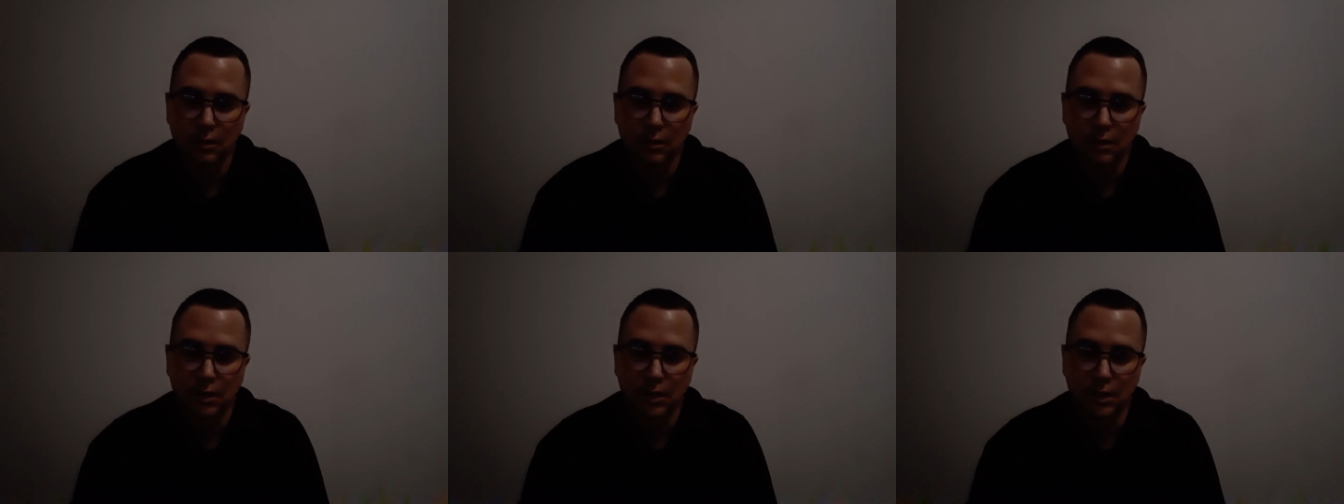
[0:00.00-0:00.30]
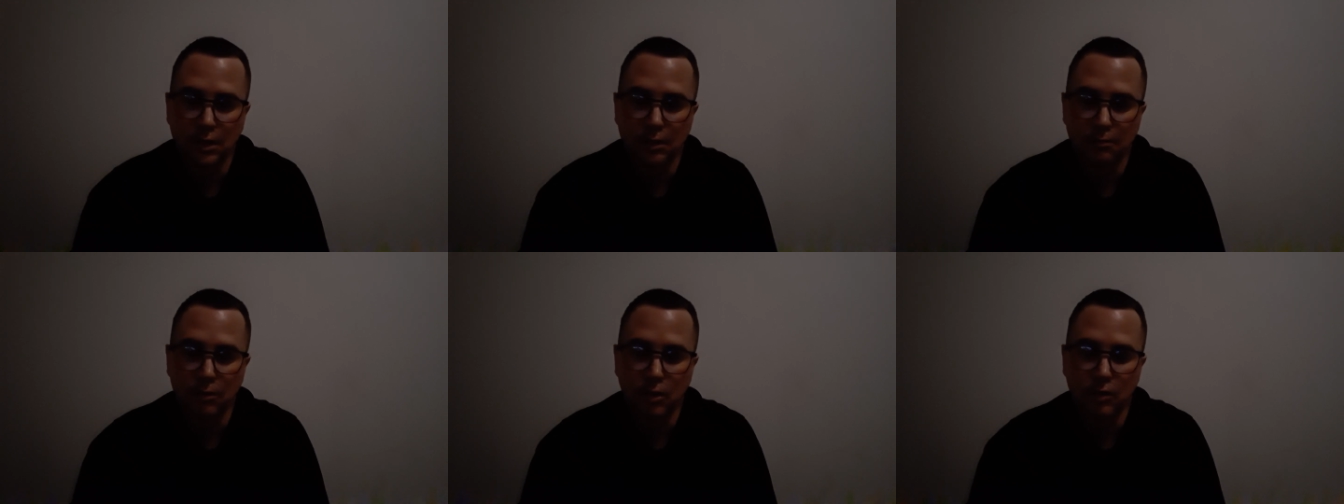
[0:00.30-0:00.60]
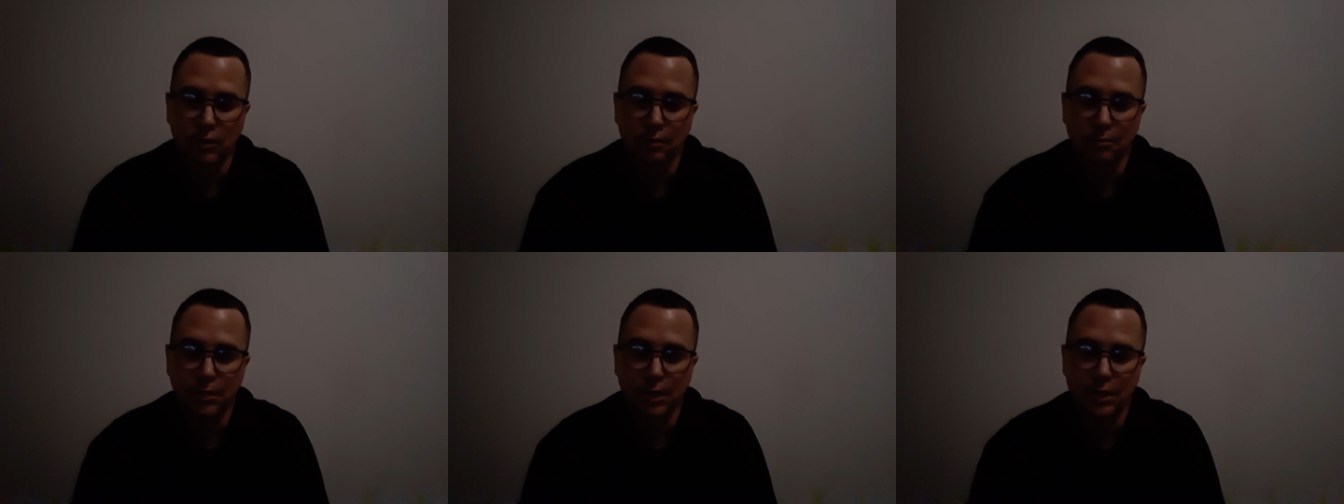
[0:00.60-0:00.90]
They kept
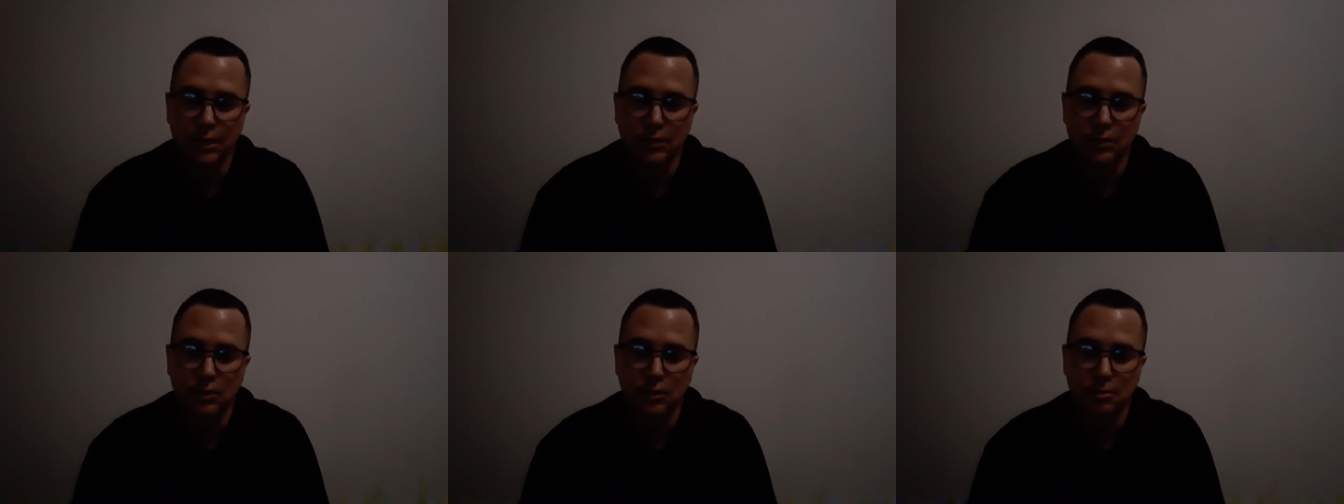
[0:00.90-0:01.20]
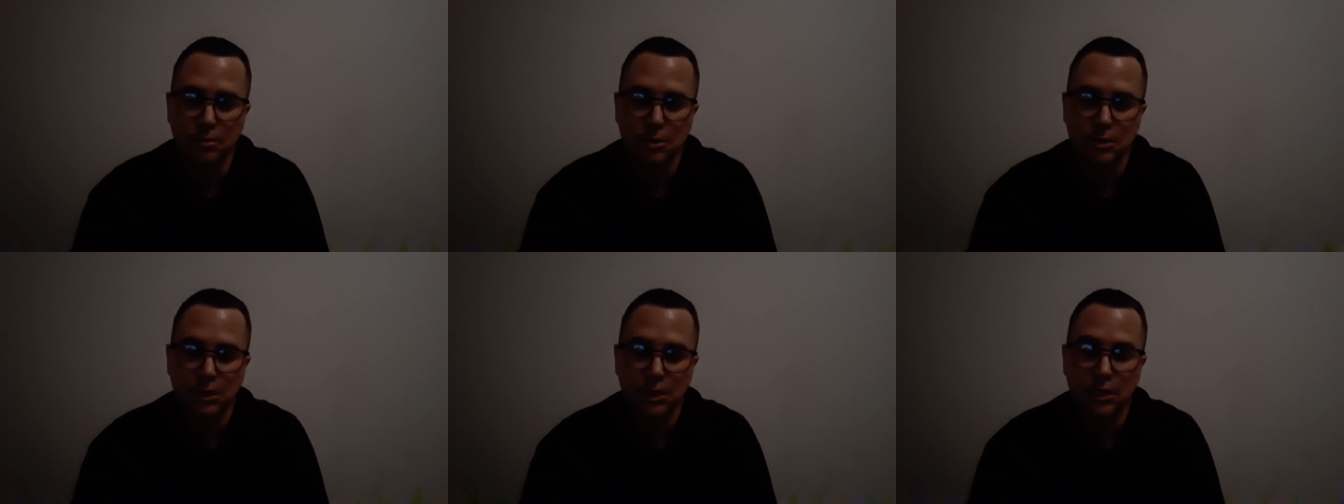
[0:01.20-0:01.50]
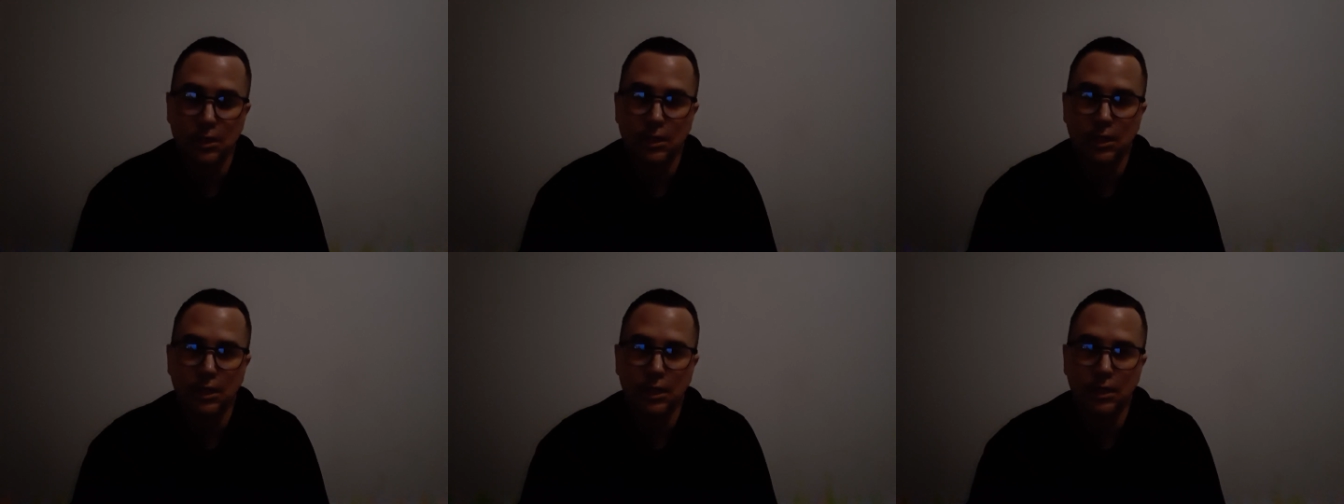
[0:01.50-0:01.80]
going back to him
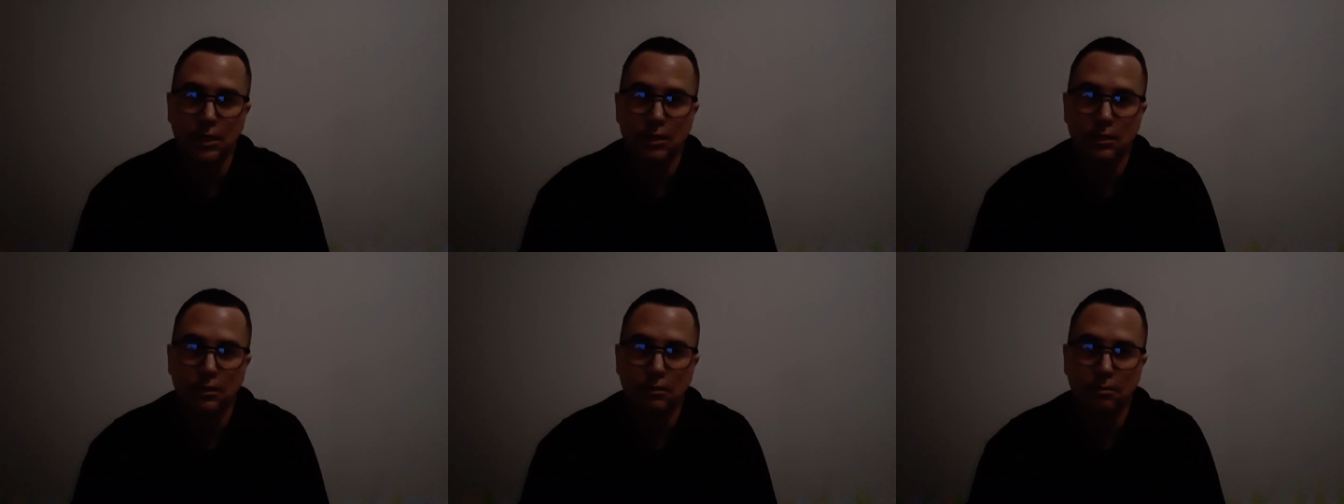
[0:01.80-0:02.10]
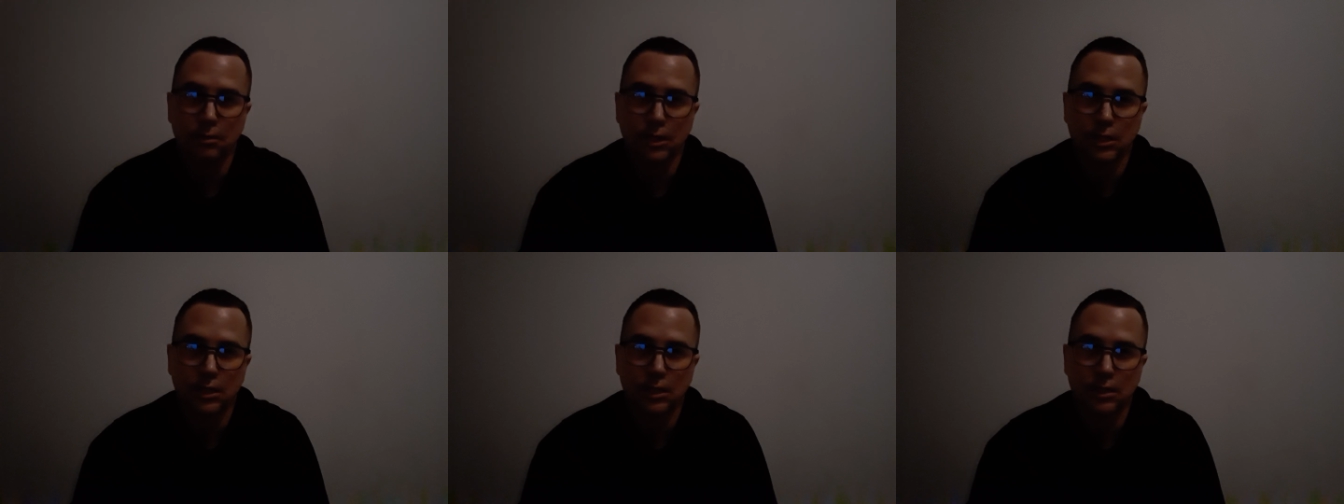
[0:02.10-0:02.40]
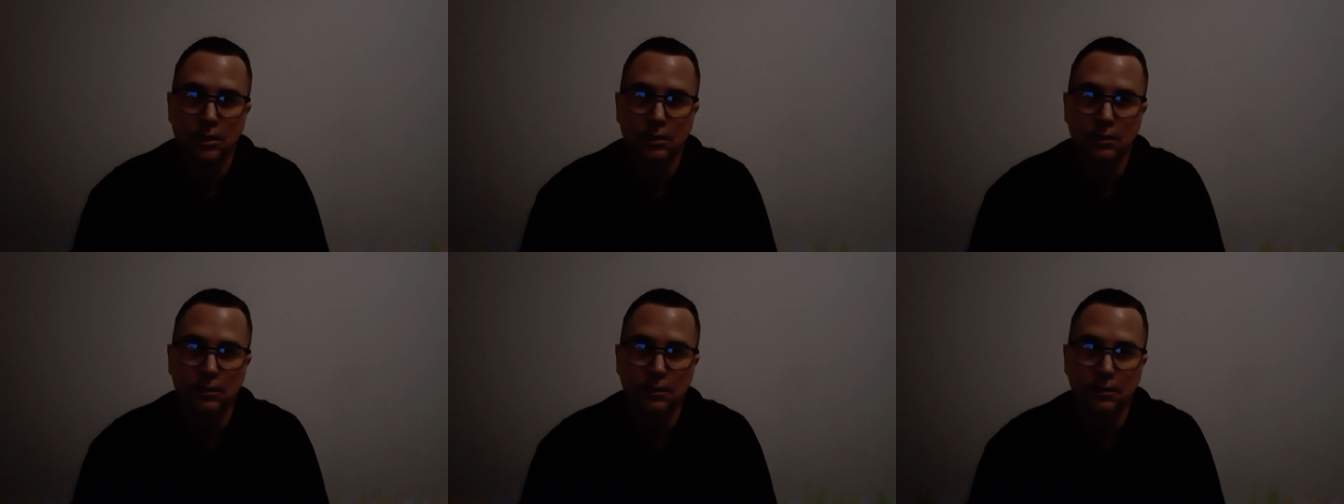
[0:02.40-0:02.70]
saying that it couldn't be done.